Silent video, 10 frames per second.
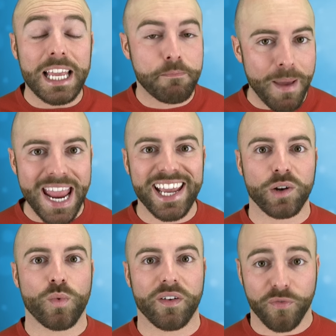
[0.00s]
like
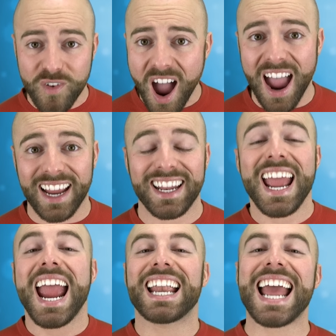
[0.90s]
bacon when fried
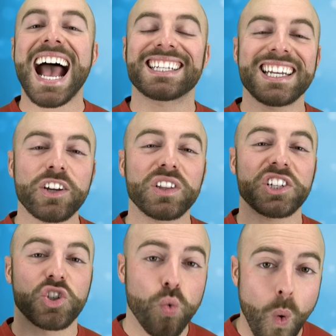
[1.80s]
and has nearly
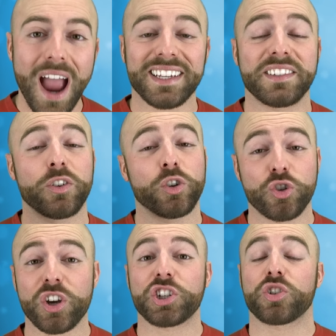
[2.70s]
twice the
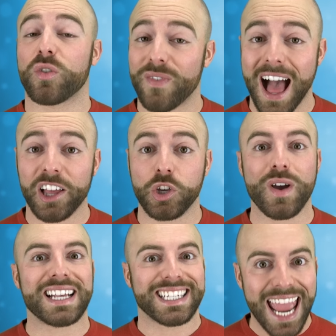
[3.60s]
nutritional value as